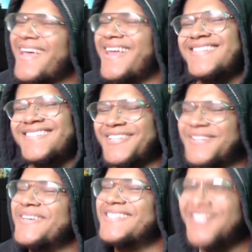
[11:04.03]
That's a
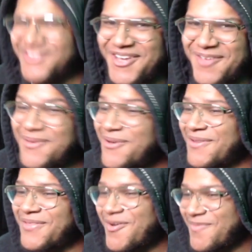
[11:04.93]
little extreme. You're
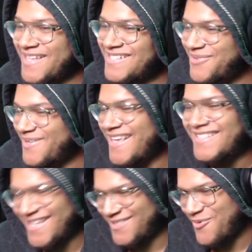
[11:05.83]
gonna throw me into an
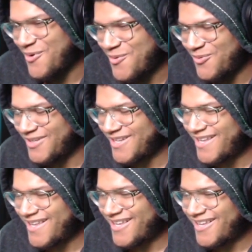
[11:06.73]
SS world.
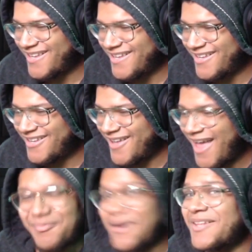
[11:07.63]

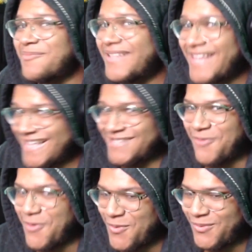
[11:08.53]
I barely beat the S
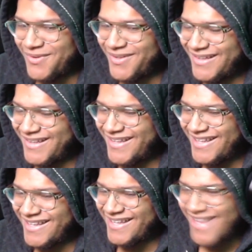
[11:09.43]
world,
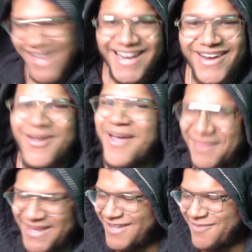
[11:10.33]
and I don't have
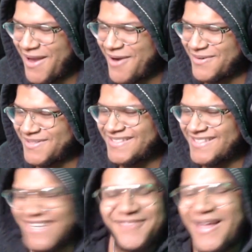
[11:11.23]
my healing powers.
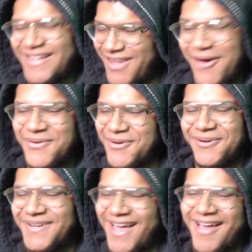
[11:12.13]
And if I don't
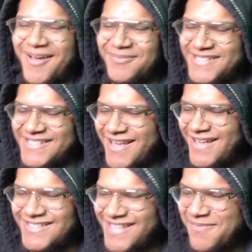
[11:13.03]
do it, I, I'm just
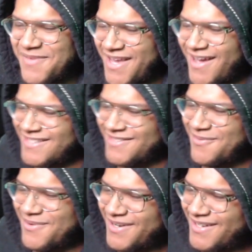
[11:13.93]
I just can't be a goddess no more.